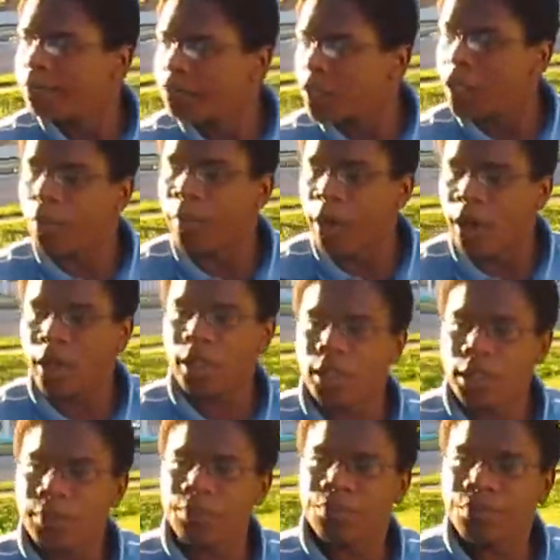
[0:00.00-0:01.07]
In
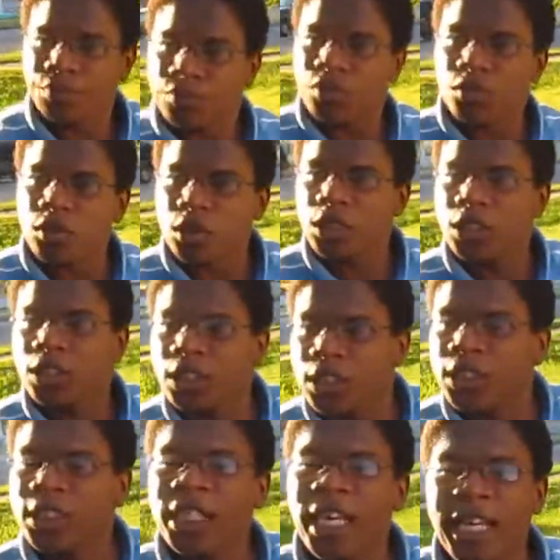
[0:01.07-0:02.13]
America,
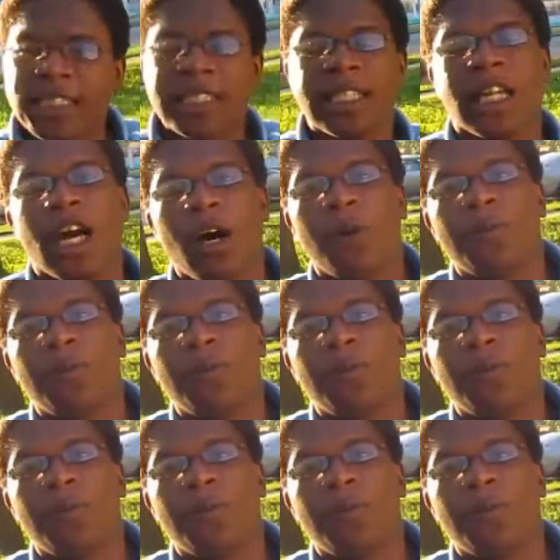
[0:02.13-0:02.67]
yes and no.